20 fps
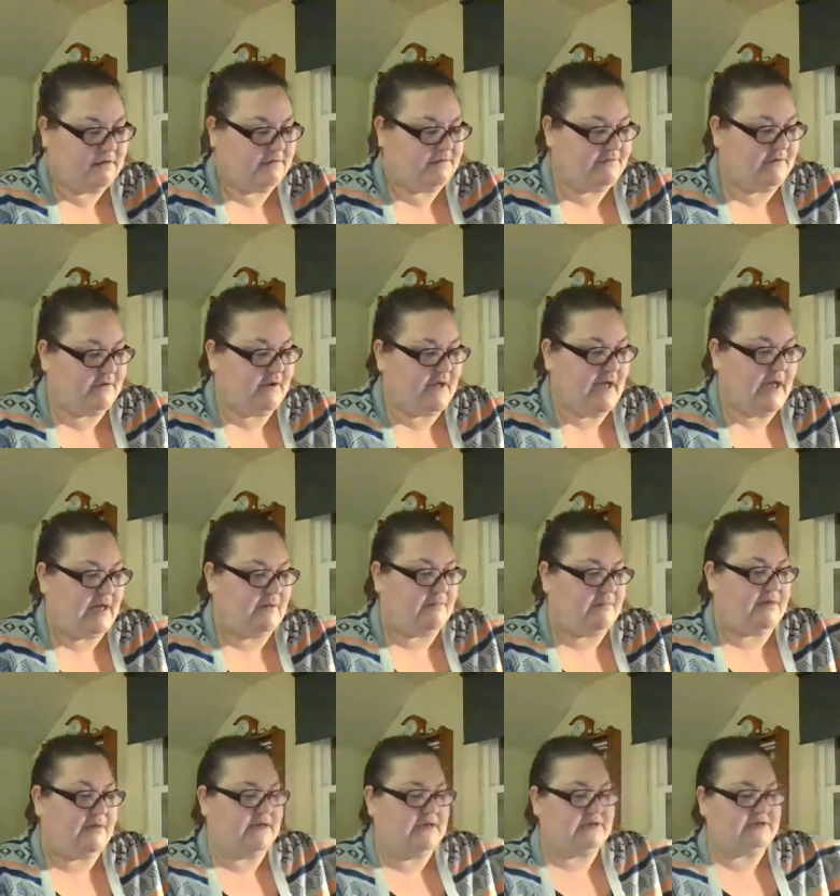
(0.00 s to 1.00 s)
If you're a
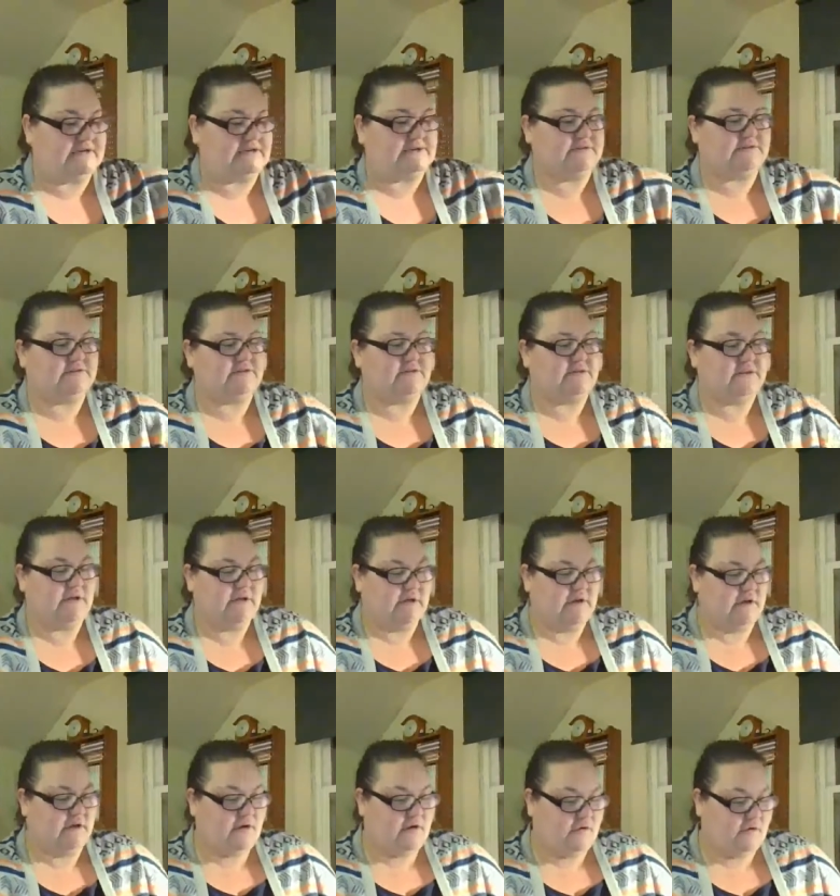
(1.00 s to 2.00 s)
hobbyist,
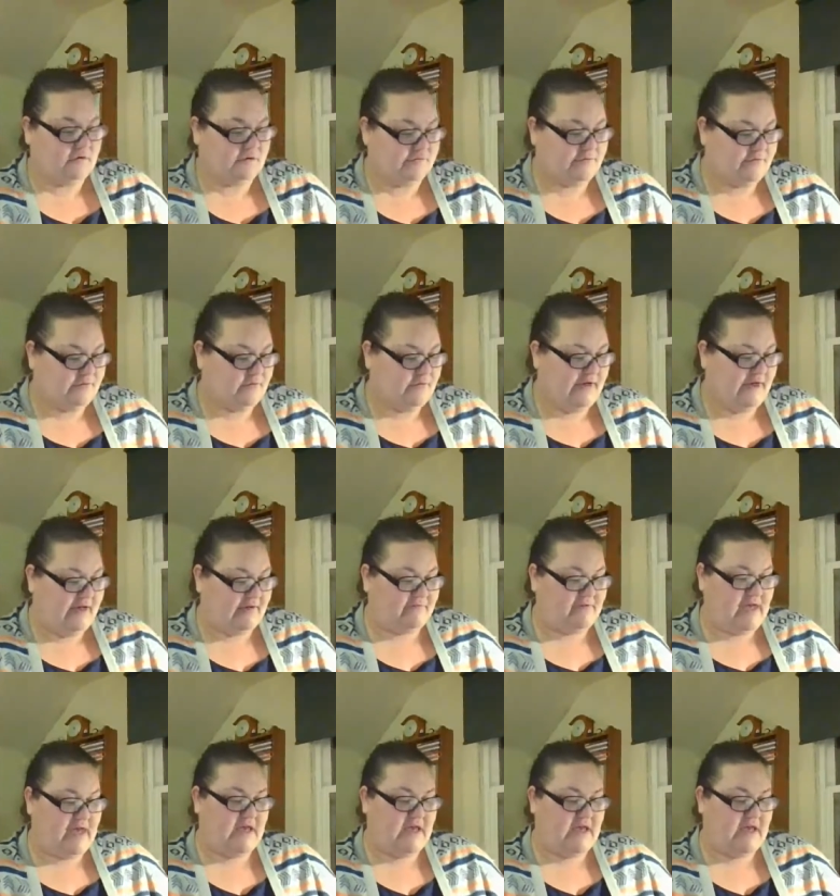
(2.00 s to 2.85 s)
or if you have